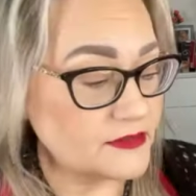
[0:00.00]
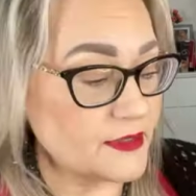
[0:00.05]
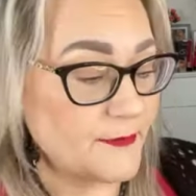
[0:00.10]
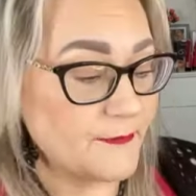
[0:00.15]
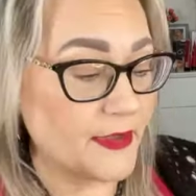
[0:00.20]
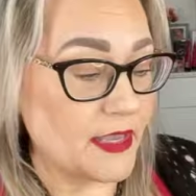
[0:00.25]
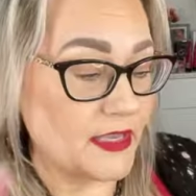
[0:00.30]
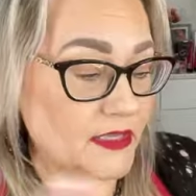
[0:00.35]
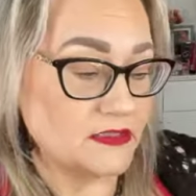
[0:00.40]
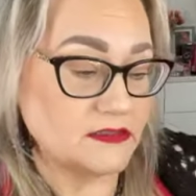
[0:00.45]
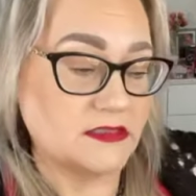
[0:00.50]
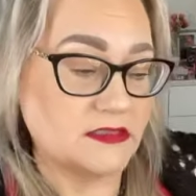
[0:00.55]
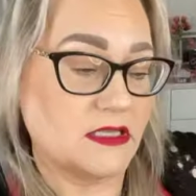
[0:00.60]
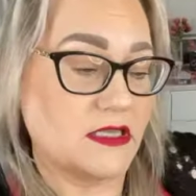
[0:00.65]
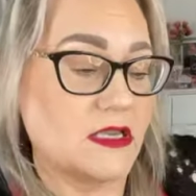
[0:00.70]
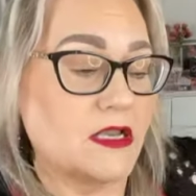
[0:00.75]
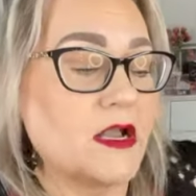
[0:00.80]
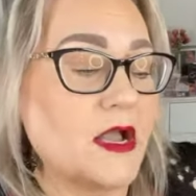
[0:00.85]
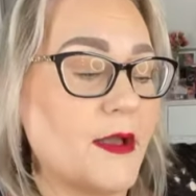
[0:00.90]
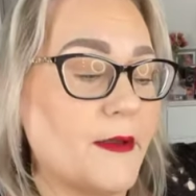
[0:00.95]
Amazing,
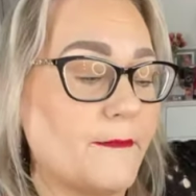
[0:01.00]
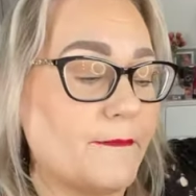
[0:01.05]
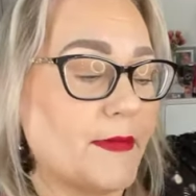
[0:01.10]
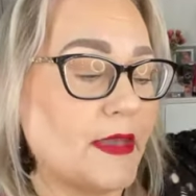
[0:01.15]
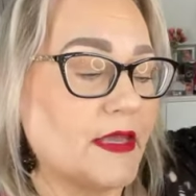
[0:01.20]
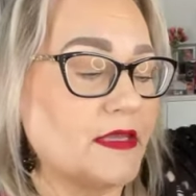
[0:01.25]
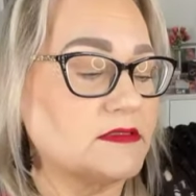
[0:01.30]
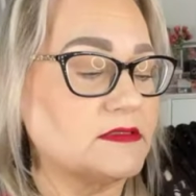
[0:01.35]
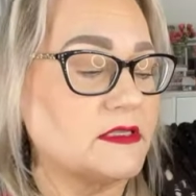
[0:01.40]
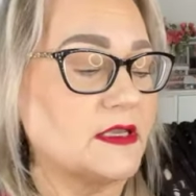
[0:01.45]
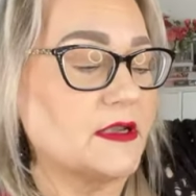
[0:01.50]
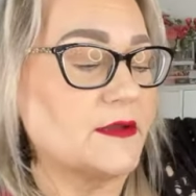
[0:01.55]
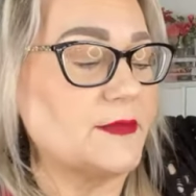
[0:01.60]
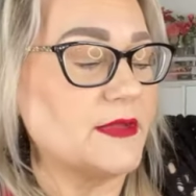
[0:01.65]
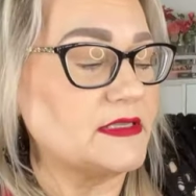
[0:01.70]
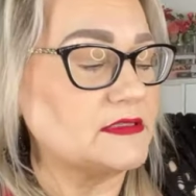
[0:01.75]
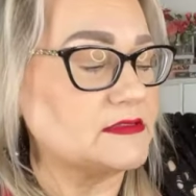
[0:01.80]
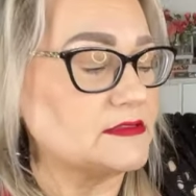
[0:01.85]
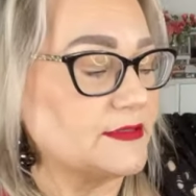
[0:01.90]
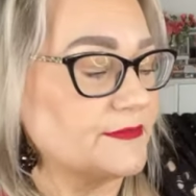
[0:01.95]
amazing,
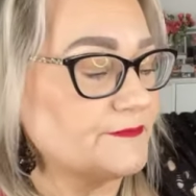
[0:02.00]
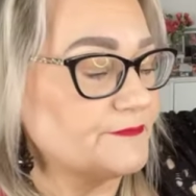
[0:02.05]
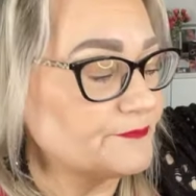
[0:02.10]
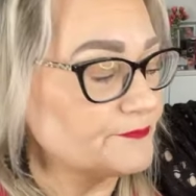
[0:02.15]
amazing.